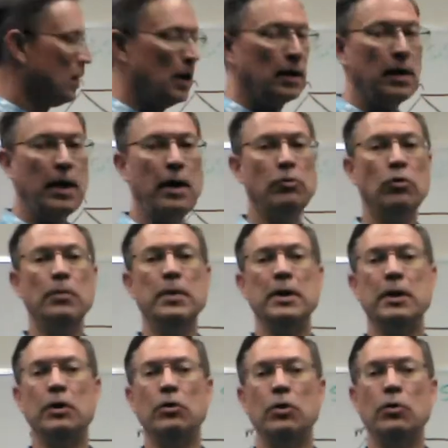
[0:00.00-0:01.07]
line will be
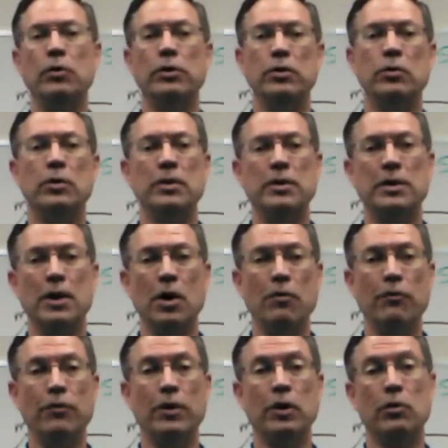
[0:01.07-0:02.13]
congruent to
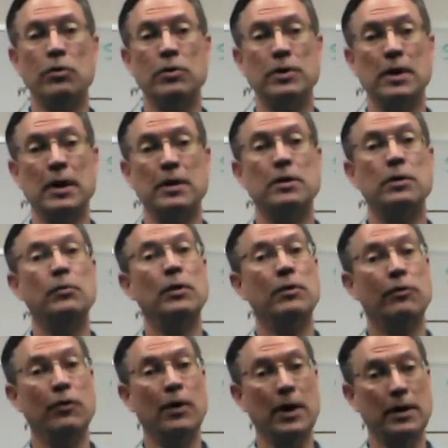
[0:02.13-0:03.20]
itself, and of course that's the
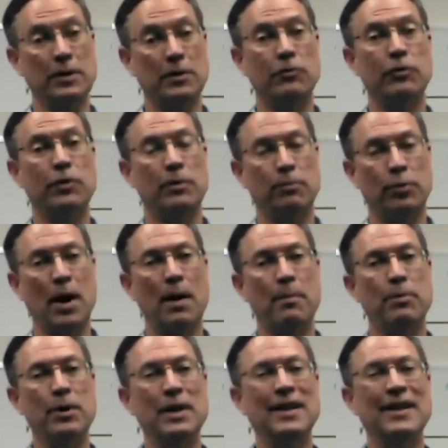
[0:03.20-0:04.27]
reflexive
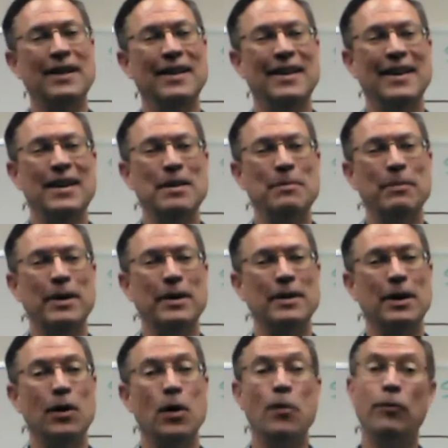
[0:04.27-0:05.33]
property. But
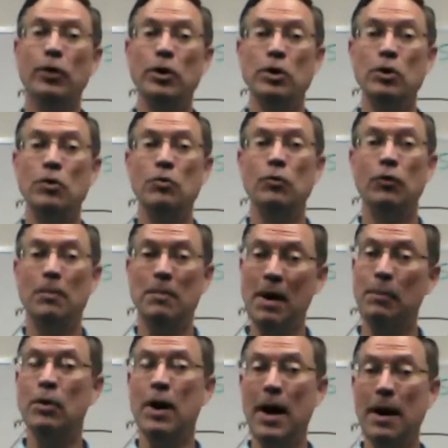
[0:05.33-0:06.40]
uh, hopefully you
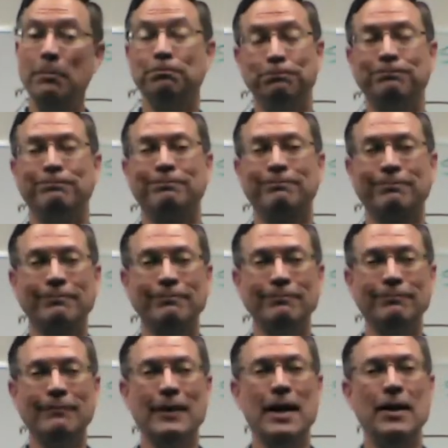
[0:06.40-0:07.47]
remember that,
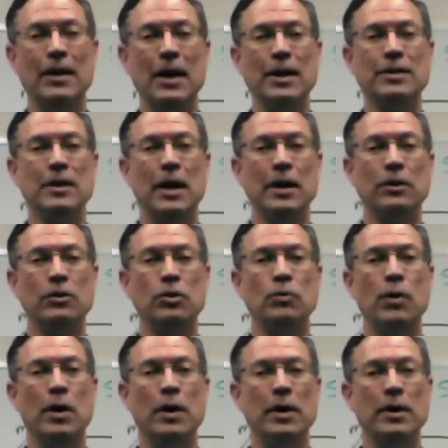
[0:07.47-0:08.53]
and that's not too
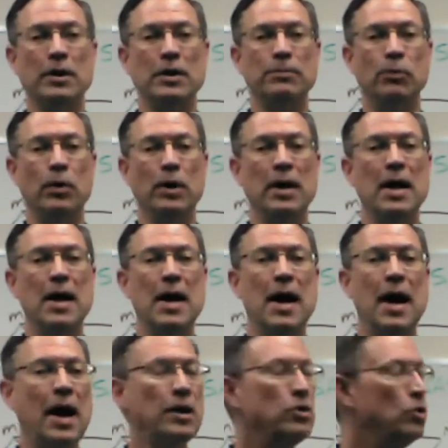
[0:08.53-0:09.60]
hard at this point.
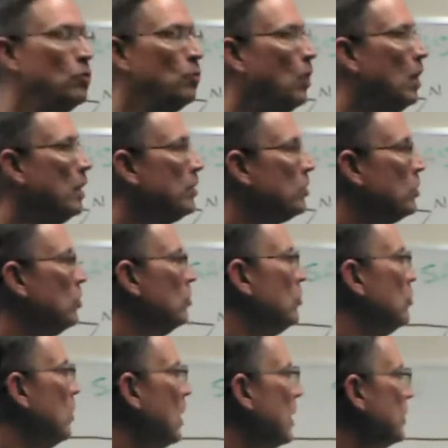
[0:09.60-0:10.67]
I do want
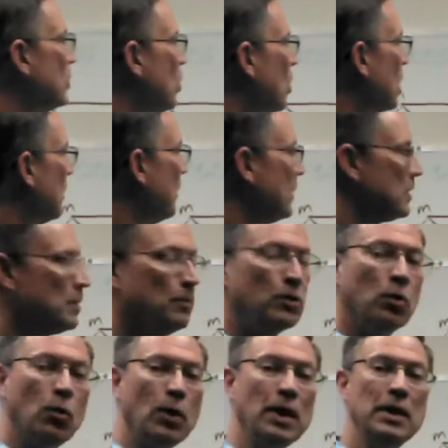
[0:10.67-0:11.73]
to uh, talk about some of
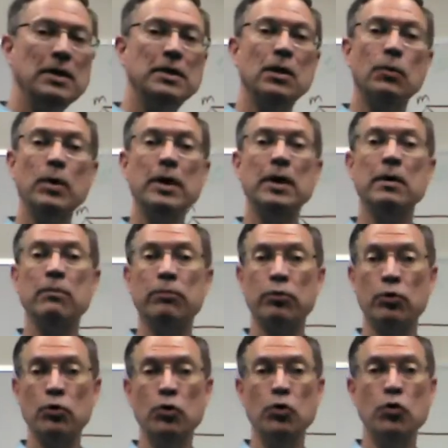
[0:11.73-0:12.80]
the ways that we can
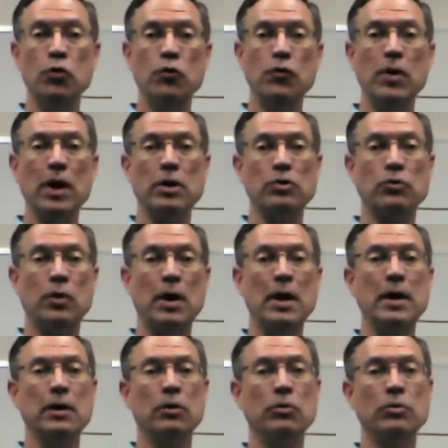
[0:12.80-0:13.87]
prove that
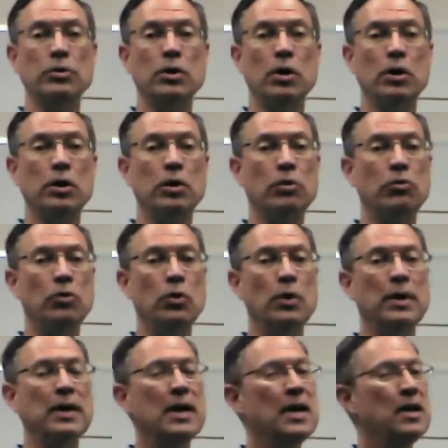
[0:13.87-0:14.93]
triangles are
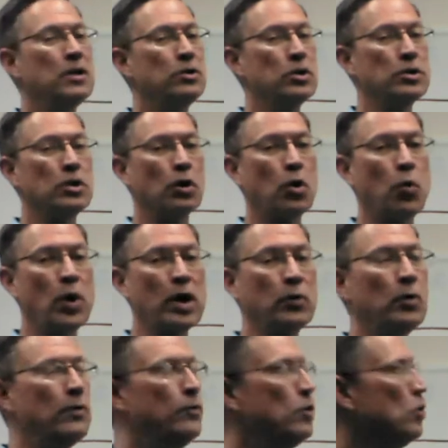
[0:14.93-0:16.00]
congruent. Just a quick
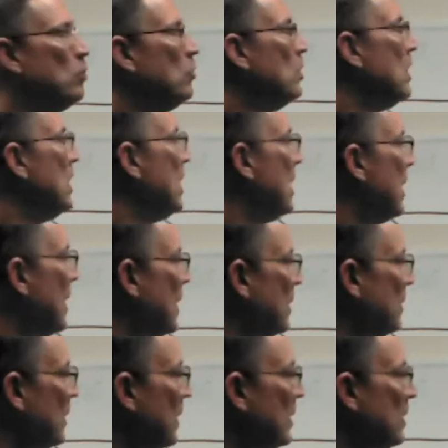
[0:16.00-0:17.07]
review, and
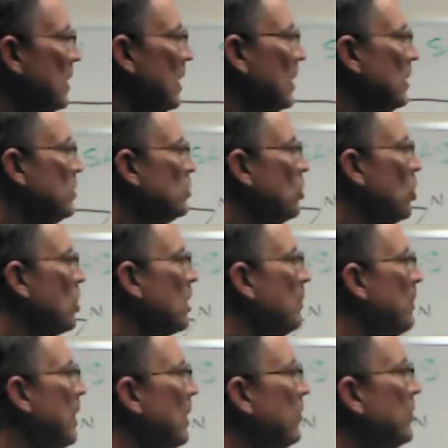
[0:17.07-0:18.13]
then uh, let's talk
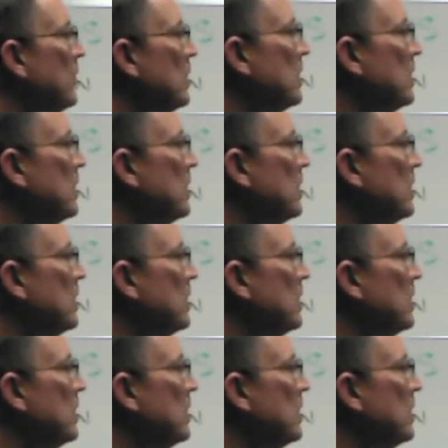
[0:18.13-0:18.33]
about this